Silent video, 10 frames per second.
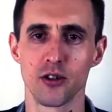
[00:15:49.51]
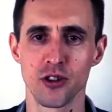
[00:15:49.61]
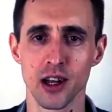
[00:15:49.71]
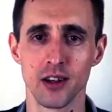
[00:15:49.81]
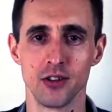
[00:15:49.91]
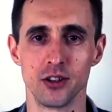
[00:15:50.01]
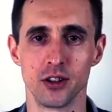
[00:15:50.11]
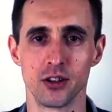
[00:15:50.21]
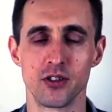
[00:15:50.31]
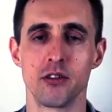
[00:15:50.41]
challenge,
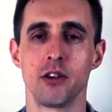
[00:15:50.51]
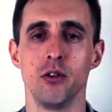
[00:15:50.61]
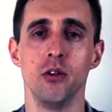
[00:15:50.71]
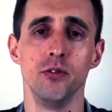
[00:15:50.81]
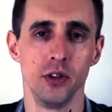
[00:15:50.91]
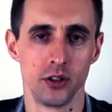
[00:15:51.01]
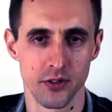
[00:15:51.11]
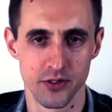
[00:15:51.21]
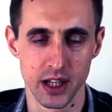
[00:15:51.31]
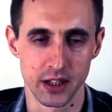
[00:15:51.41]
because there are an awful lot
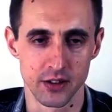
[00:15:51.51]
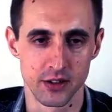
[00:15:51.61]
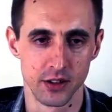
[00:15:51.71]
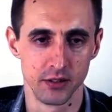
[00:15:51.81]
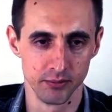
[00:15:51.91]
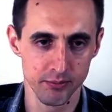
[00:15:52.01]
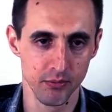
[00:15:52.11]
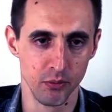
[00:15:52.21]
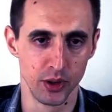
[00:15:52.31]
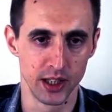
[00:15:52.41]
of things that
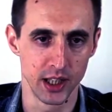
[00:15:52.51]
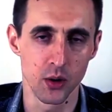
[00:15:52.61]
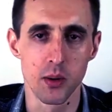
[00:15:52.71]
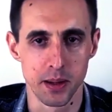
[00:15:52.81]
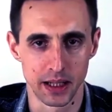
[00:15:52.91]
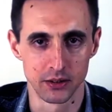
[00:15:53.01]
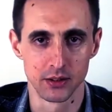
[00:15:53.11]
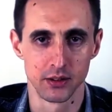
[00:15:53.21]
we know about